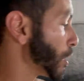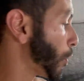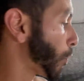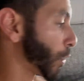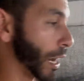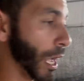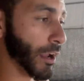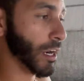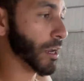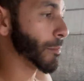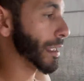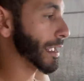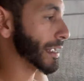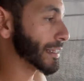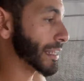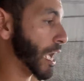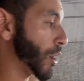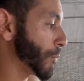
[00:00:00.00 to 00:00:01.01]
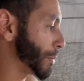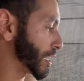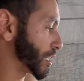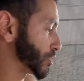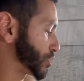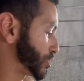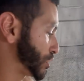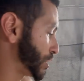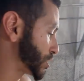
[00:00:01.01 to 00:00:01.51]
We're not gonna make it now
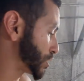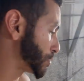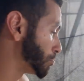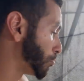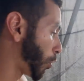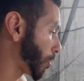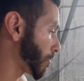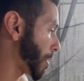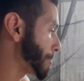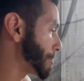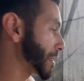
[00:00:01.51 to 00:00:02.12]
because this is more than